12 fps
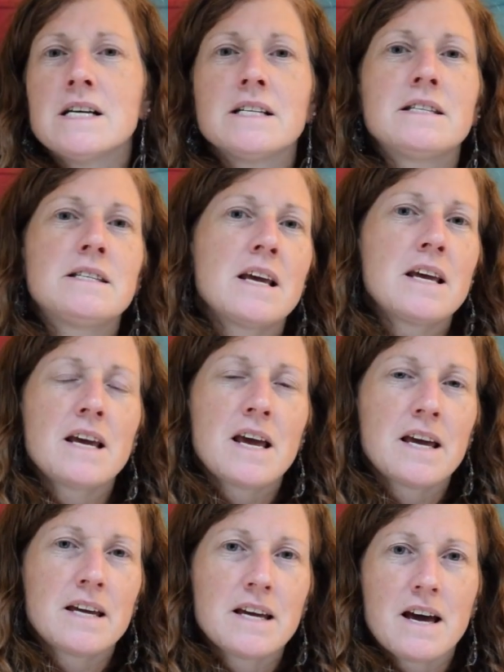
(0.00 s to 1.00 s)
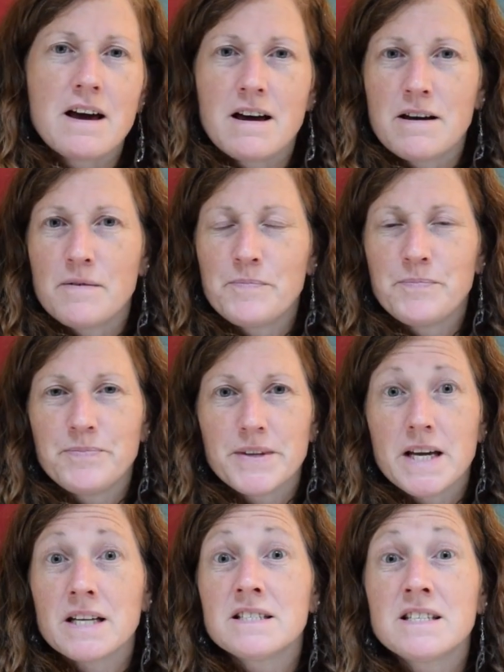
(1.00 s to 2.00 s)
singing and
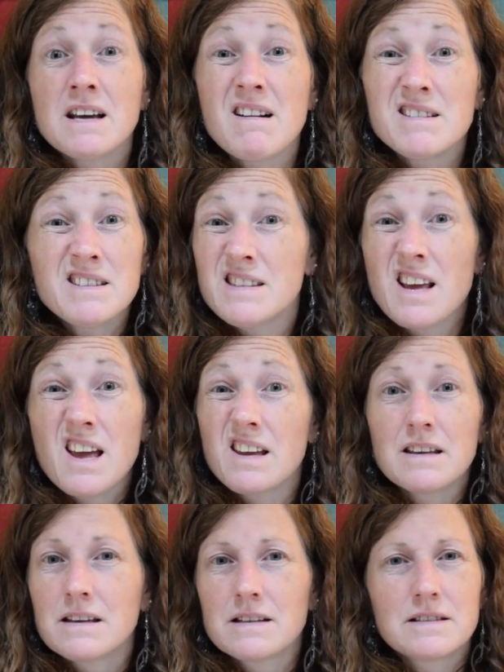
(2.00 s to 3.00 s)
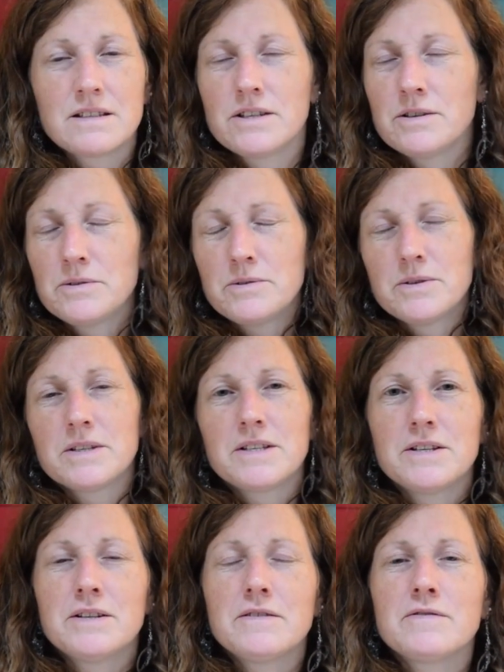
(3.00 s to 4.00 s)
dancing to
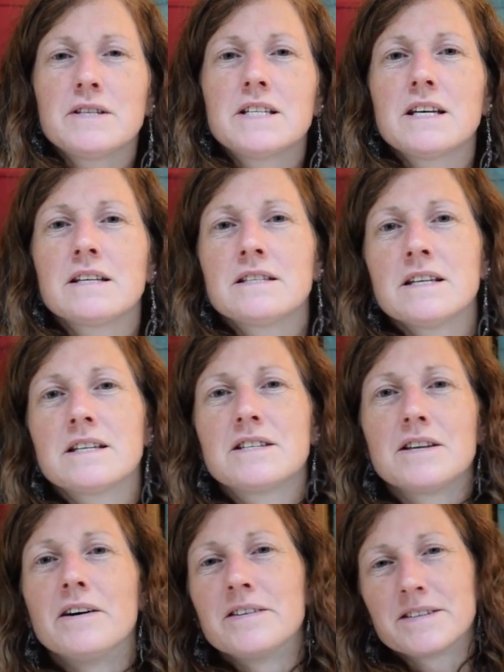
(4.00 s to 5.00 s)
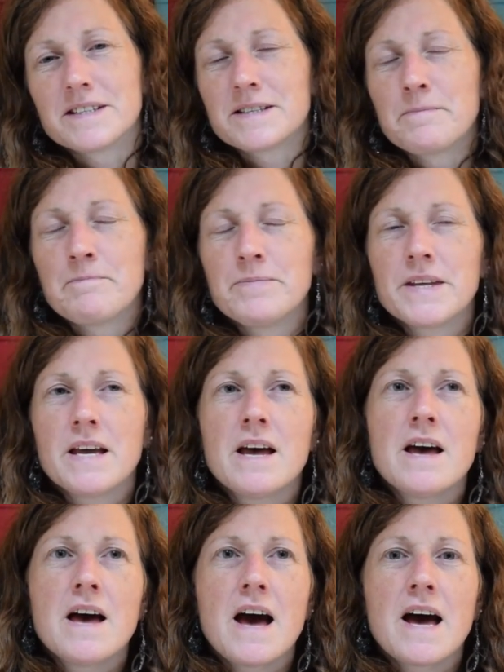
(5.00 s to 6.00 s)
the fantastic songs.
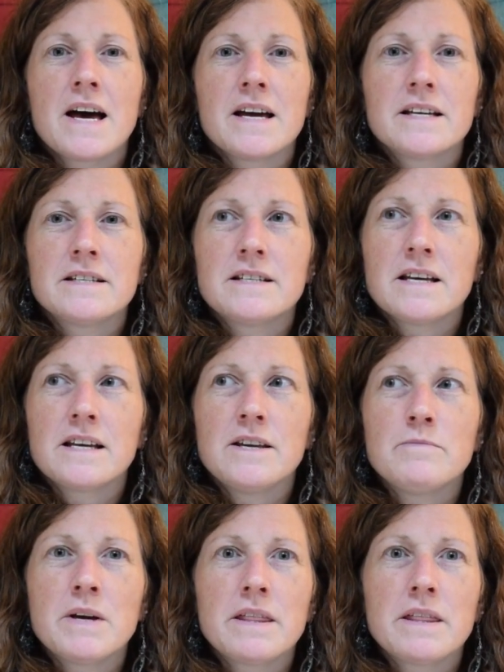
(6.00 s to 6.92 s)
And you may